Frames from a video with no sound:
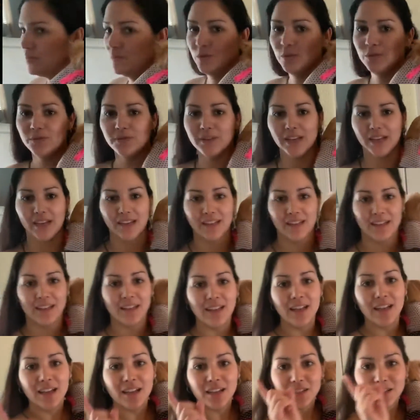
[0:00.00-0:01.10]
moved it
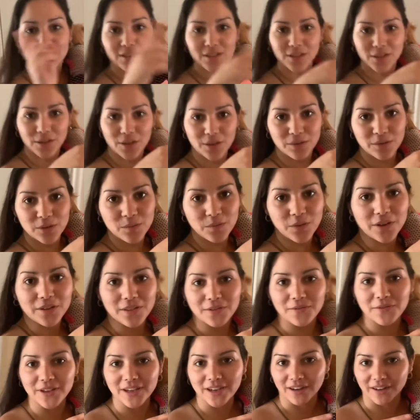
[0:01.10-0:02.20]
to the room where the
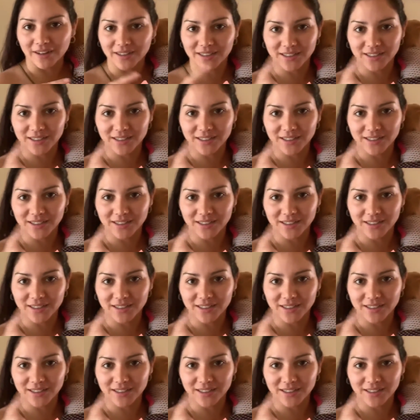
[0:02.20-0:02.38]
VR